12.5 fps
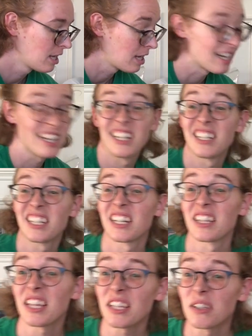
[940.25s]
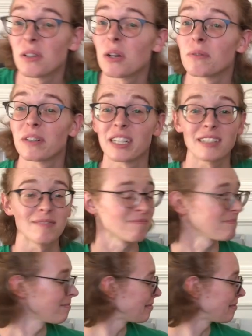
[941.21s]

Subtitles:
And I need to get a thank you note written.